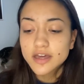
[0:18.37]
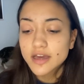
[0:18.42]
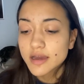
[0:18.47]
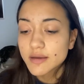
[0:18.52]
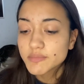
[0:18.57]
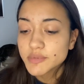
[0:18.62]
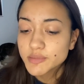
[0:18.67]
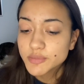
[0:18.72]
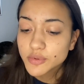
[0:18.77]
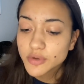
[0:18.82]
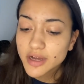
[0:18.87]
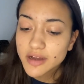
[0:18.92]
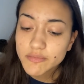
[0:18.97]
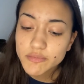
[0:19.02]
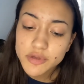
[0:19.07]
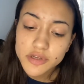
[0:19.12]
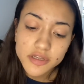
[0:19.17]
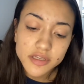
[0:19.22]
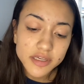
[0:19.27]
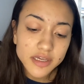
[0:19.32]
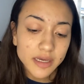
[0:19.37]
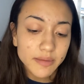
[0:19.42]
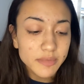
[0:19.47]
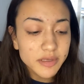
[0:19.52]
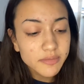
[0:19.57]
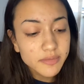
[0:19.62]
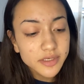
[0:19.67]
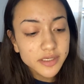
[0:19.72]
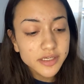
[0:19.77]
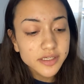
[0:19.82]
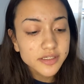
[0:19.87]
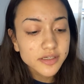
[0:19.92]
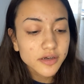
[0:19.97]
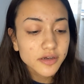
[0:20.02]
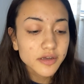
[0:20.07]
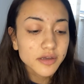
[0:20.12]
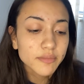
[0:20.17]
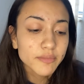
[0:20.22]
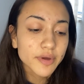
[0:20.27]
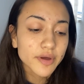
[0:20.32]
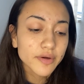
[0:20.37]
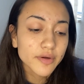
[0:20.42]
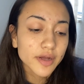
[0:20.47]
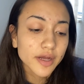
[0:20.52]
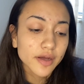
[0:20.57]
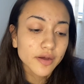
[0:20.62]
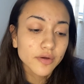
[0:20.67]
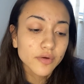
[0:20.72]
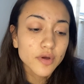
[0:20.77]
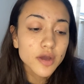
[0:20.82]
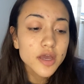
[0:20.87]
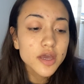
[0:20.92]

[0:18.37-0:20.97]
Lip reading: People have been DMing me talking about how